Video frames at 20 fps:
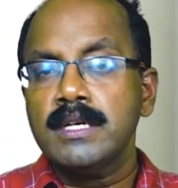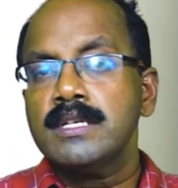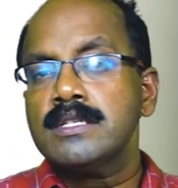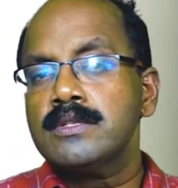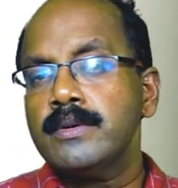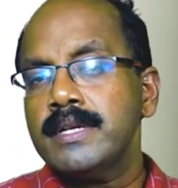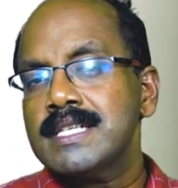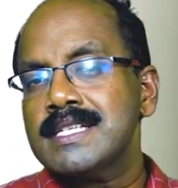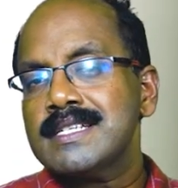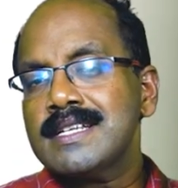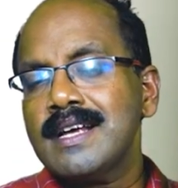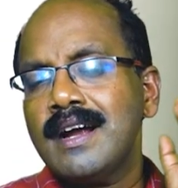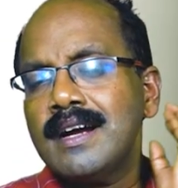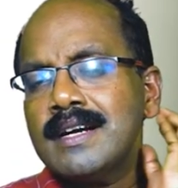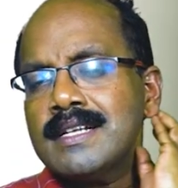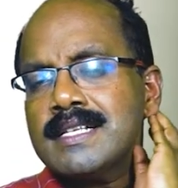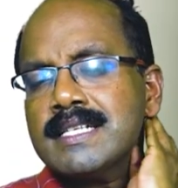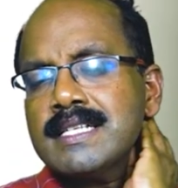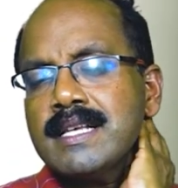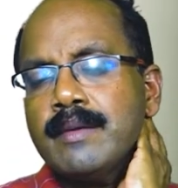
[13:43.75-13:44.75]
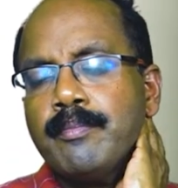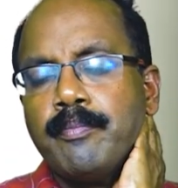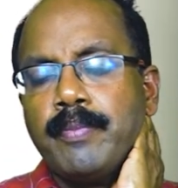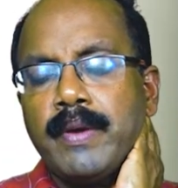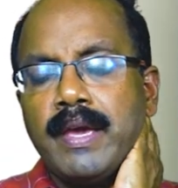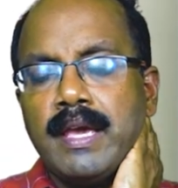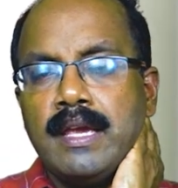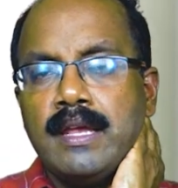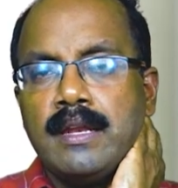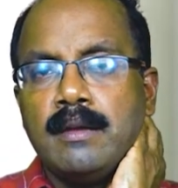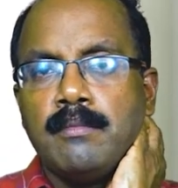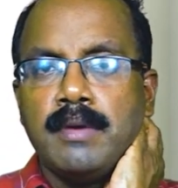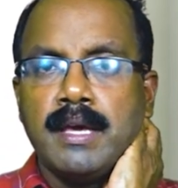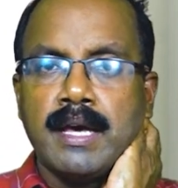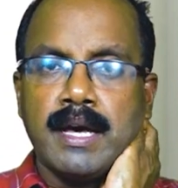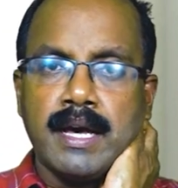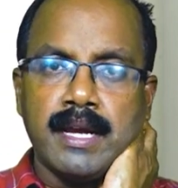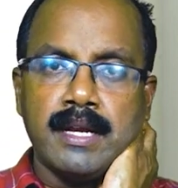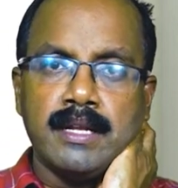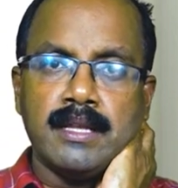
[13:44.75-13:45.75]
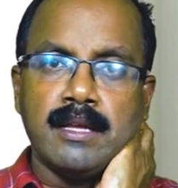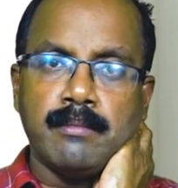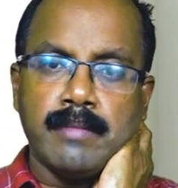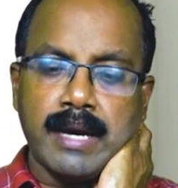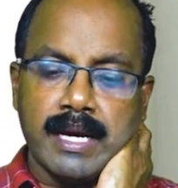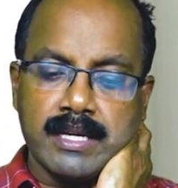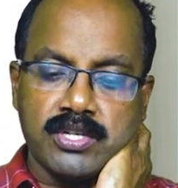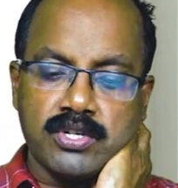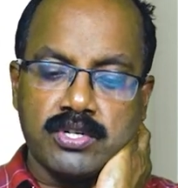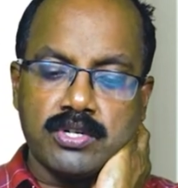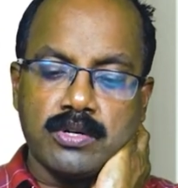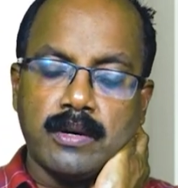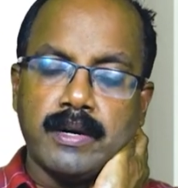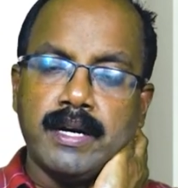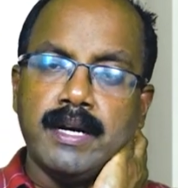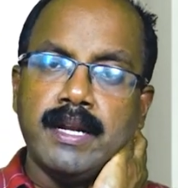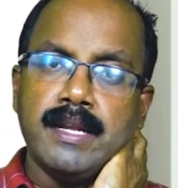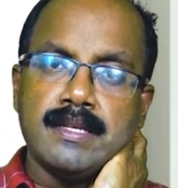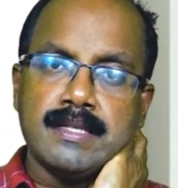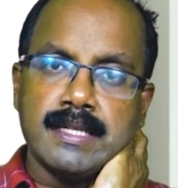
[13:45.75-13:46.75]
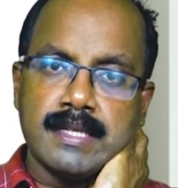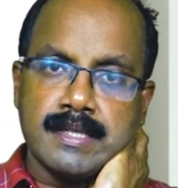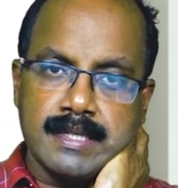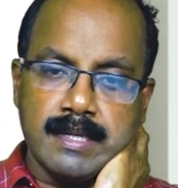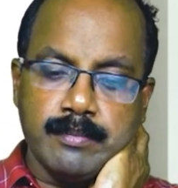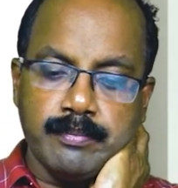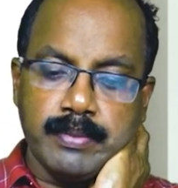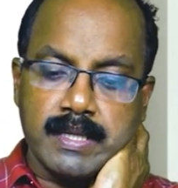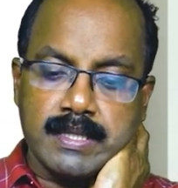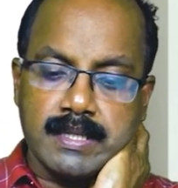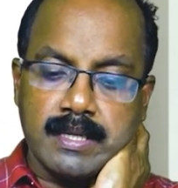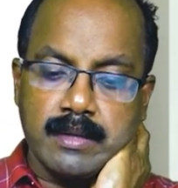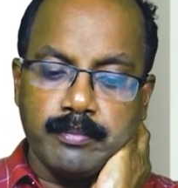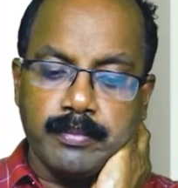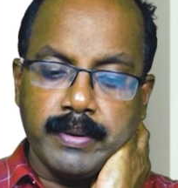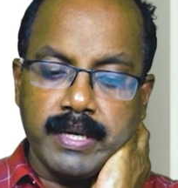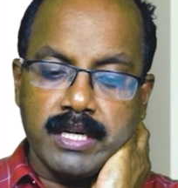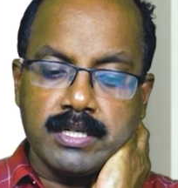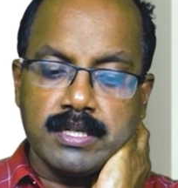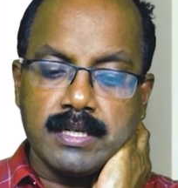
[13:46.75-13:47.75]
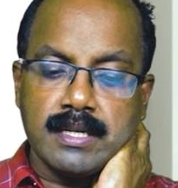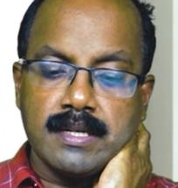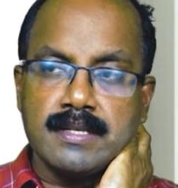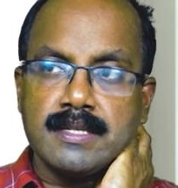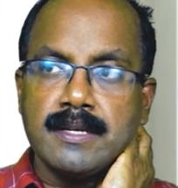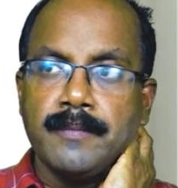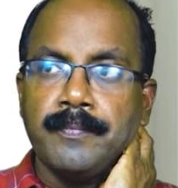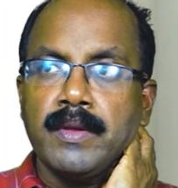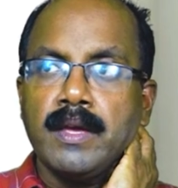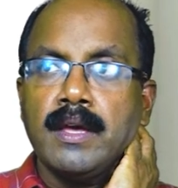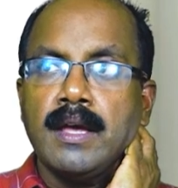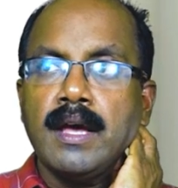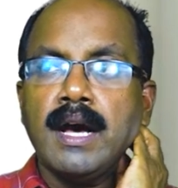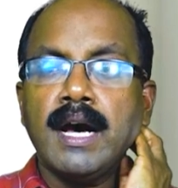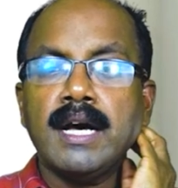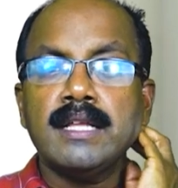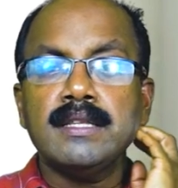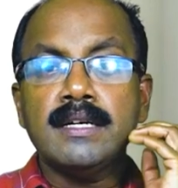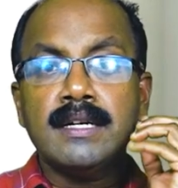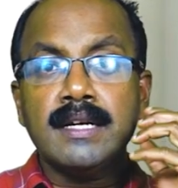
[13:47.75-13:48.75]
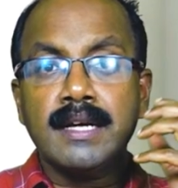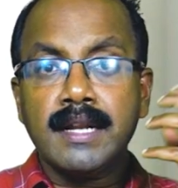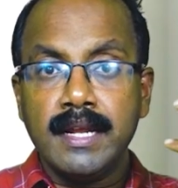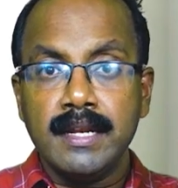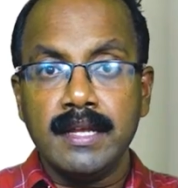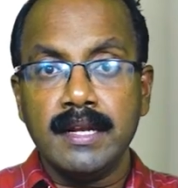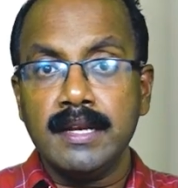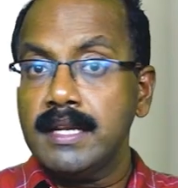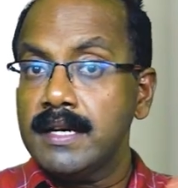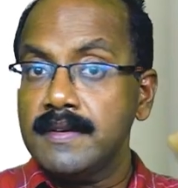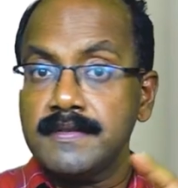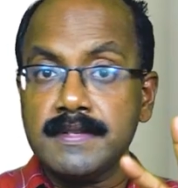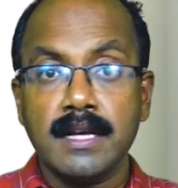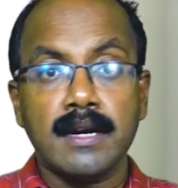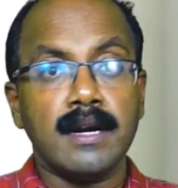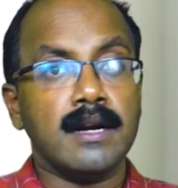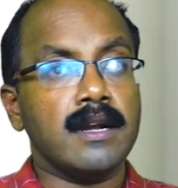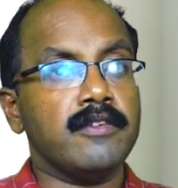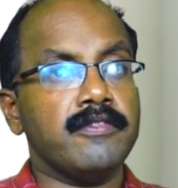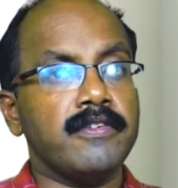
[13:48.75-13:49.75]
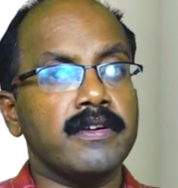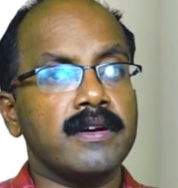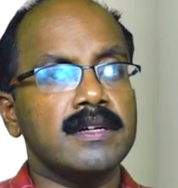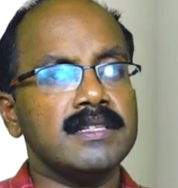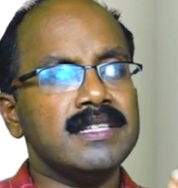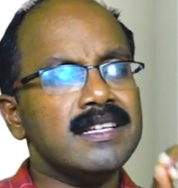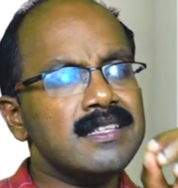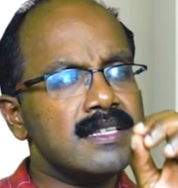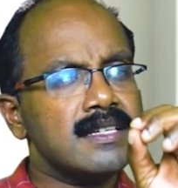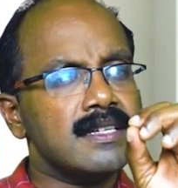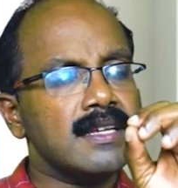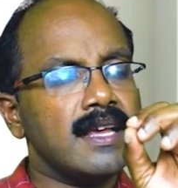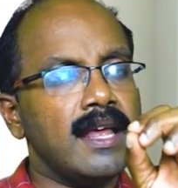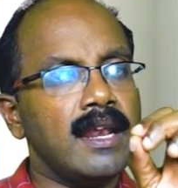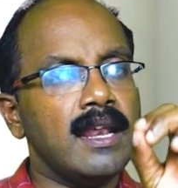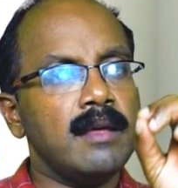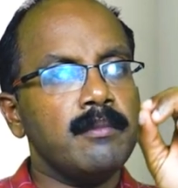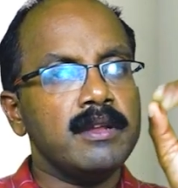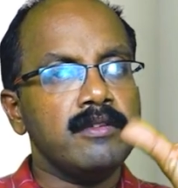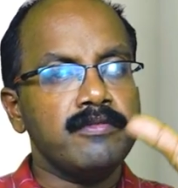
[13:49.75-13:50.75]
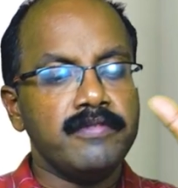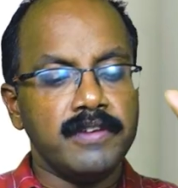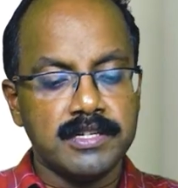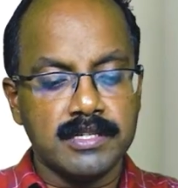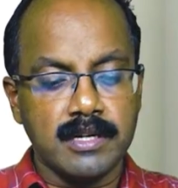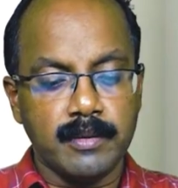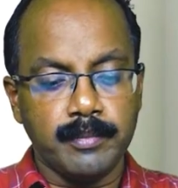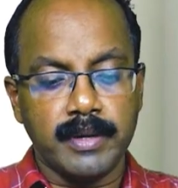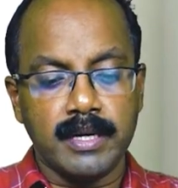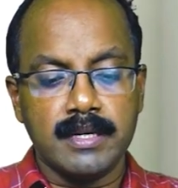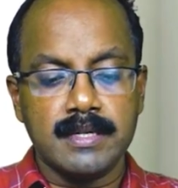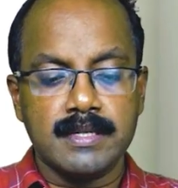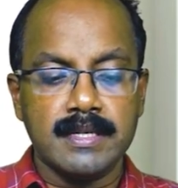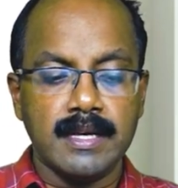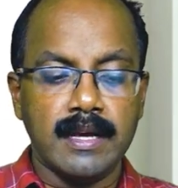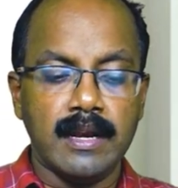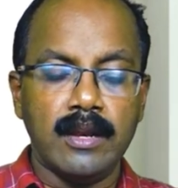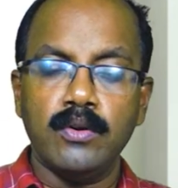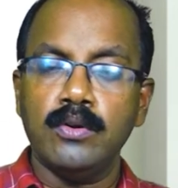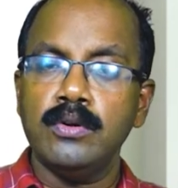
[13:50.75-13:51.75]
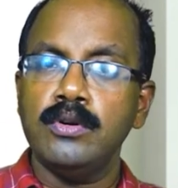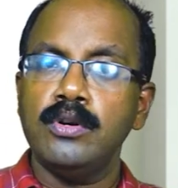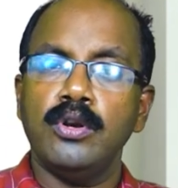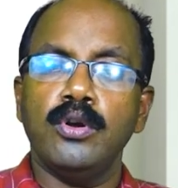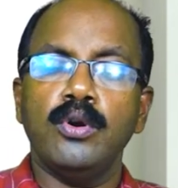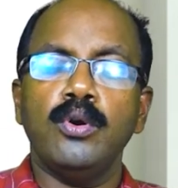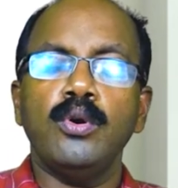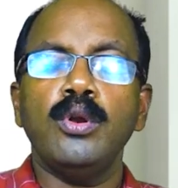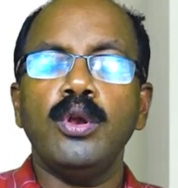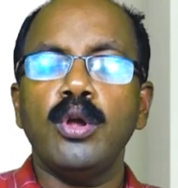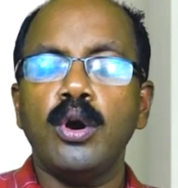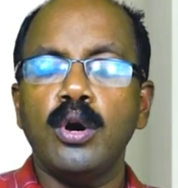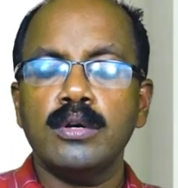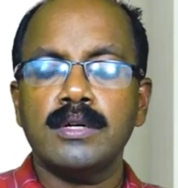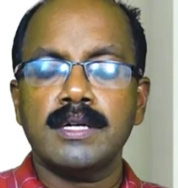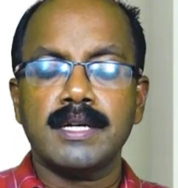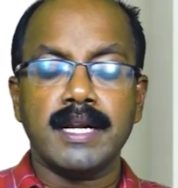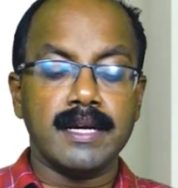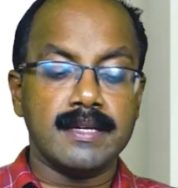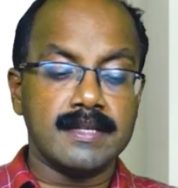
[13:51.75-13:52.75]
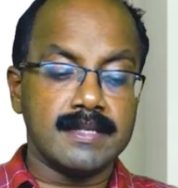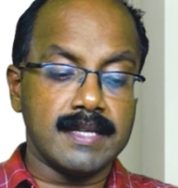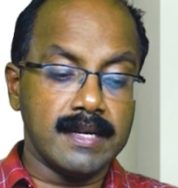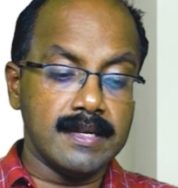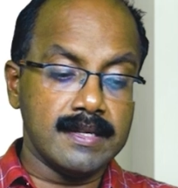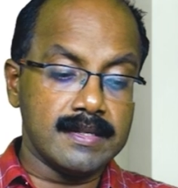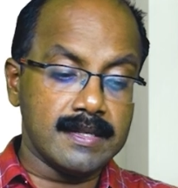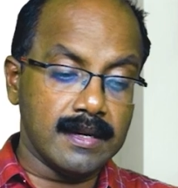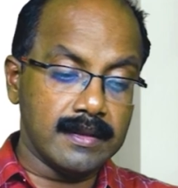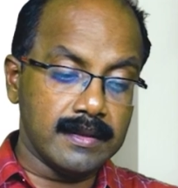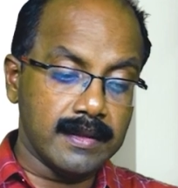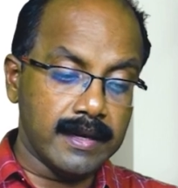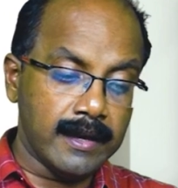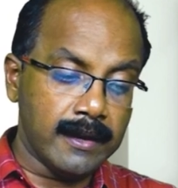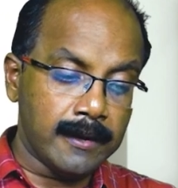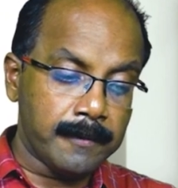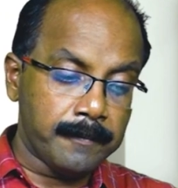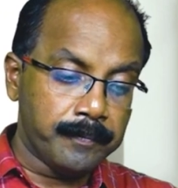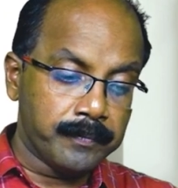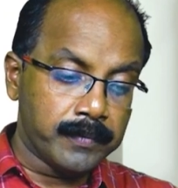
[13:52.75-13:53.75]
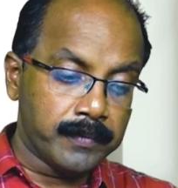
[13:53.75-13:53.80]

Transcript: So it starts as a pain behind the mastoid in 60% patients. Other cranial nerves are unaffected, just element facial palsy alone. No long track signs are there.